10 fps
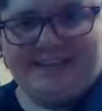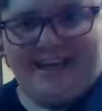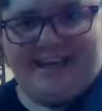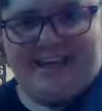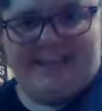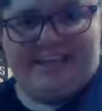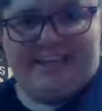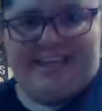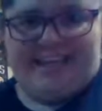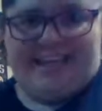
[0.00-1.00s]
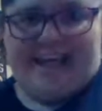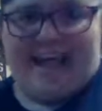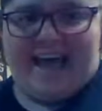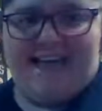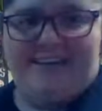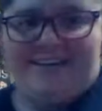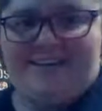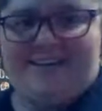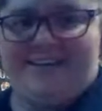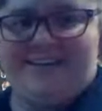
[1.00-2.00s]
Take a look at that.
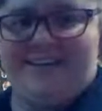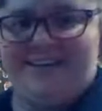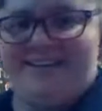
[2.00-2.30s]
Oh,